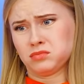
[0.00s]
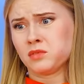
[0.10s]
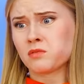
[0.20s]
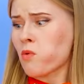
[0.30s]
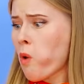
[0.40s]

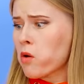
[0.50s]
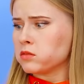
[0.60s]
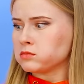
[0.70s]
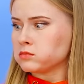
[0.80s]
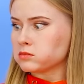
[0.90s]
Here,
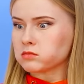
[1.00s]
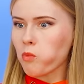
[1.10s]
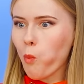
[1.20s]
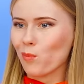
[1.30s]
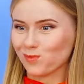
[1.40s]
this
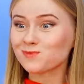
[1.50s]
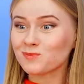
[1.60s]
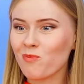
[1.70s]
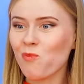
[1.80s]
banana peel.